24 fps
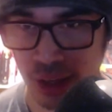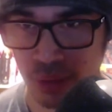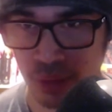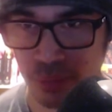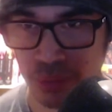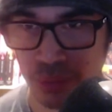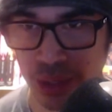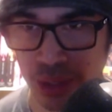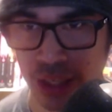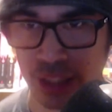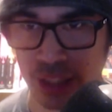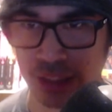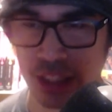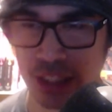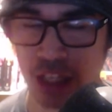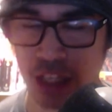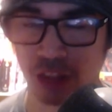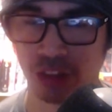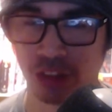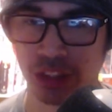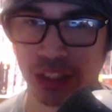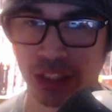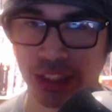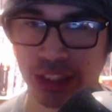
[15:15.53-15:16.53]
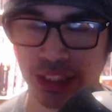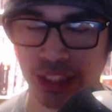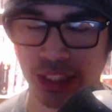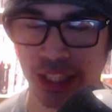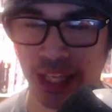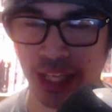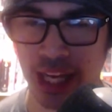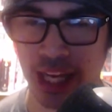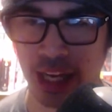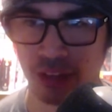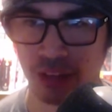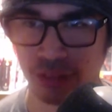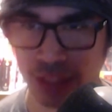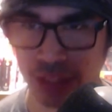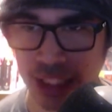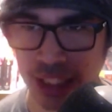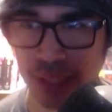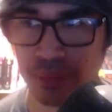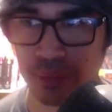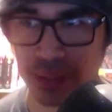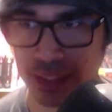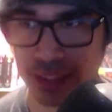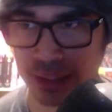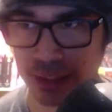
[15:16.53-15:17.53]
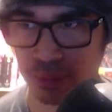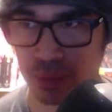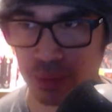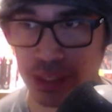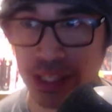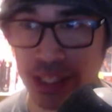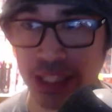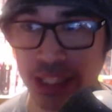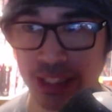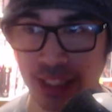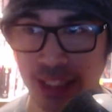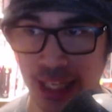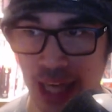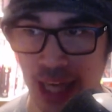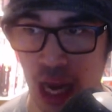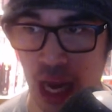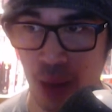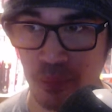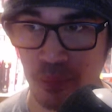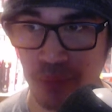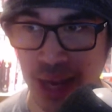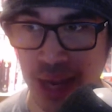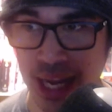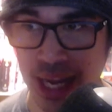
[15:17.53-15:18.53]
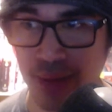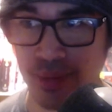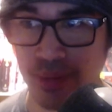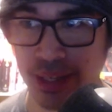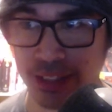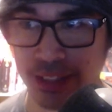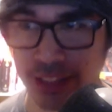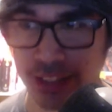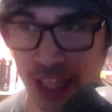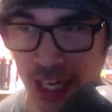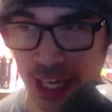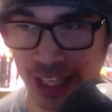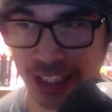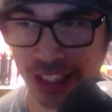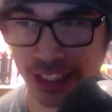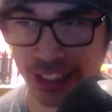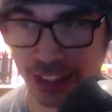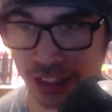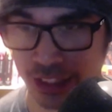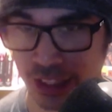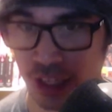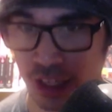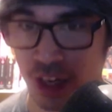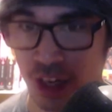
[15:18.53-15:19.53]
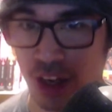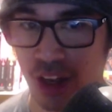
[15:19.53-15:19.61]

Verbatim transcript: because not only is he the king of demons, but he's like a baby titan.